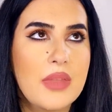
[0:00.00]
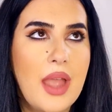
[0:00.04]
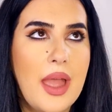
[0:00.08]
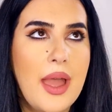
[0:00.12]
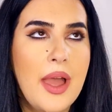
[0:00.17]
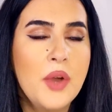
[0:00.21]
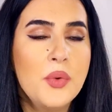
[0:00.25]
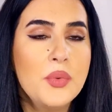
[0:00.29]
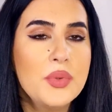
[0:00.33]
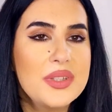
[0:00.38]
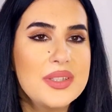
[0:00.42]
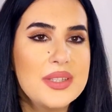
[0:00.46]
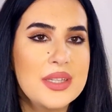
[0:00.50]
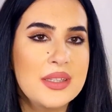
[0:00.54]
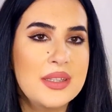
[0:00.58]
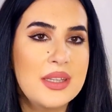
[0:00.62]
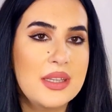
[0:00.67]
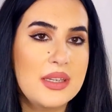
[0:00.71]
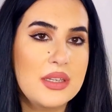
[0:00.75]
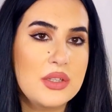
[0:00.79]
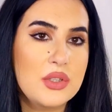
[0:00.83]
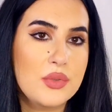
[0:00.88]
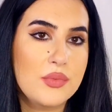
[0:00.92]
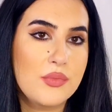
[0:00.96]
I would say
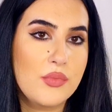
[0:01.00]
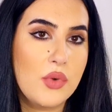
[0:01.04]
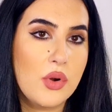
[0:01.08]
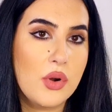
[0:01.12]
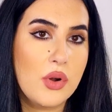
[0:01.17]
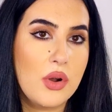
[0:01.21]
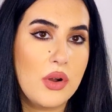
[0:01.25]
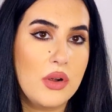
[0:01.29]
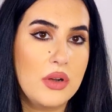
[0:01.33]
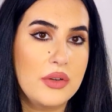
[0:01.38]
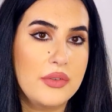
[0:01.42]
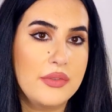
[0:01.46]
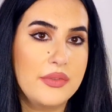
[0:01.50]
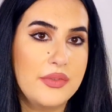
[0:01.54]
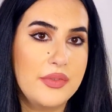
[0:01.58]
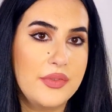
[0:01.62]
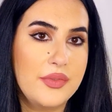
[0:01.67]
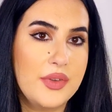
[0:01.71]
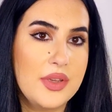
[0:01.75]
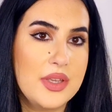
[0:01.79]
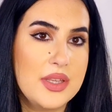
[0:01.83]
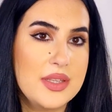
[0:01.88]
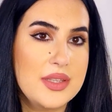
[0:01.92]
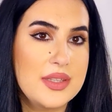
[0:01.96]
that it's more
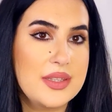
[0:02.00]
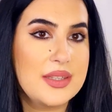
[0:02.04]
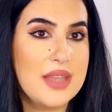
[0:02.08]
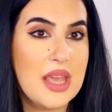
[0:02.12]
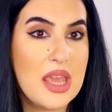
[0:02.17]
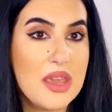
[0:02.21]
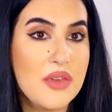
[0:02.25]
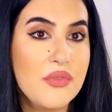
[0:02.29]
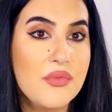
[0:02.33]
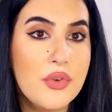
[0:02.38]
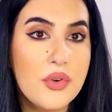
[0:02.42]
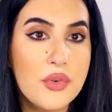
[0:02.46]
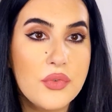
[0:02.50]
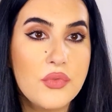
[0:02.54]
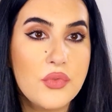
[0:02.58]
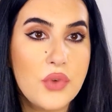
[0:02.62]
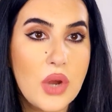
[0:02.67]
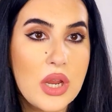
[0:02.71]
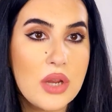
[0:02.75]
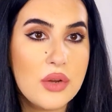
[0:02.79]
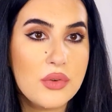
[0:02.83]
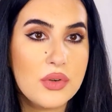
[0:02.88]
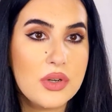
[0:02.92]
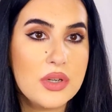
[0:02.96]
of a safe
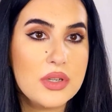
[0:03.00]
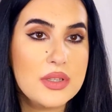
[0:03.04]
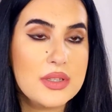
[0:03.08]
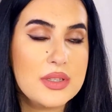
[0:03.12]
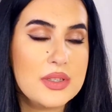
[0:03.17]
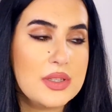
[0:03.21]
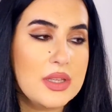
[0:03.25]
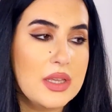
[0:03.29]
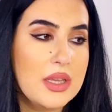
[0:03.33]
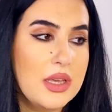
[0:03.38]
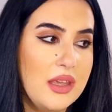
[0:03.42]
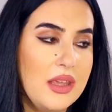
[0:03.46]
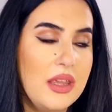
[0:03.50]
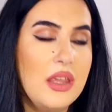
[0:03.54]
fragrance.